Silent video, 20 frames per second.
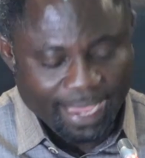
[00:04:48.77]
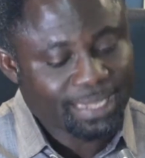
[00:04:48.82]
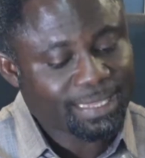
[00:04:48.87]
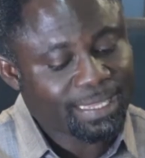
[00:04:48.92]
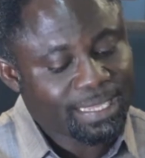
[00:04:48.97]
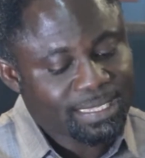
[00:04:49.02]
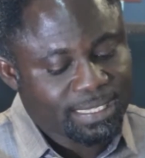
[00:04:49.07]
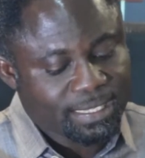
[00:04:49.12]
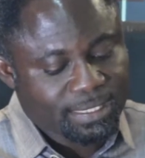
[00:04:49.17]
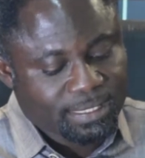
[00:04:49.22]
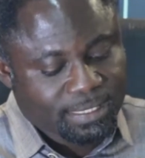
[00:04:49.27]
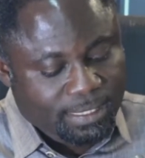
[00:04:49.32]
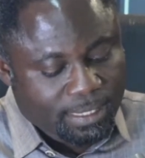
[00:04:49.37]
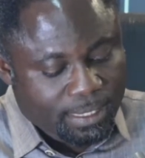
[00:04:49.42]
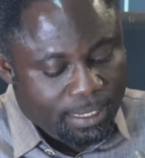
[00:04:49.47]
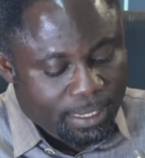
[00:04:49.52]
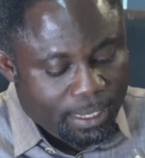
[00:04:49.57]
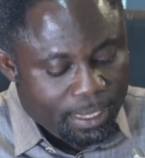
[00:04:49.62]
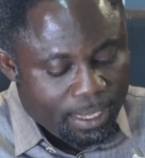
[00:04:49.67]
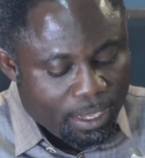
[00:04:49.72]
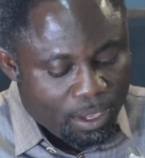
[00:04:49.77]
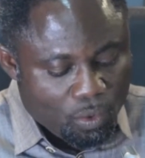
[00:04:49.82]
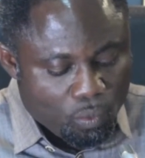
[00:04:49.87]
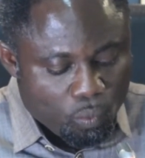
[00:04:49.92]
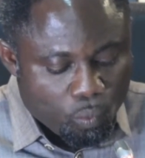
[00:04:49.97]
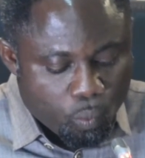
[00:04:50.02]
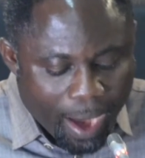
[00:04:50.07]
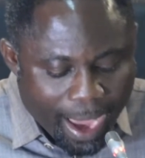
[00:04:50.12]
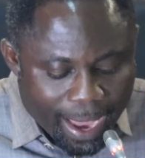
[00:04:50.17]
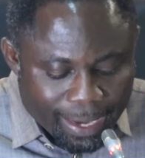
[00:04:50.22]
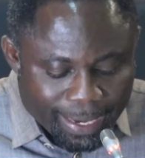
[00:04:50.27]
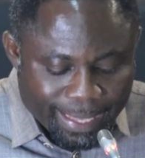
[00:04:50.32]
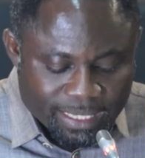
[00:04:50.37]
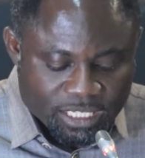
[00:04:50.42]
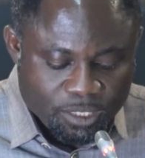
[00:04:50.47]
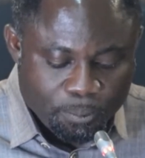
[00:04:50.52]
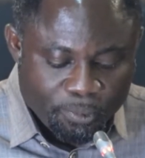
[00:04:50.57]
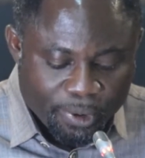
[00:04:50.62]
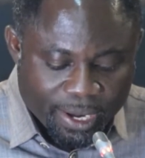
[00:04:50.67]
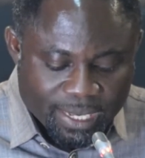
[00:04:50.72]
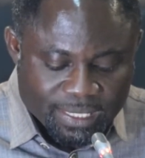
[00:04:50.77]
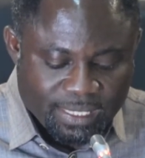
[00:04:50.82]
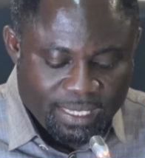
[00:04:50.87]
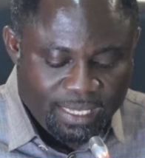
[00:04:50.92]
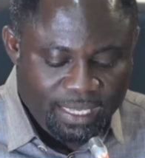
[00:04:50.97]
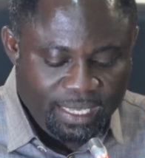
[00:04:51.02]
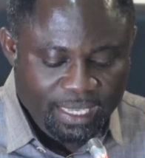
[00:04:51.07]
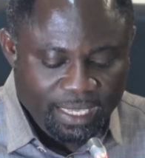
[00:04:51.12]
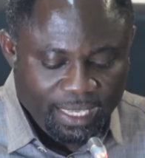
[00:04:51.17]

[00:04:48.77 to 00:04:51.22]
And this is well expressed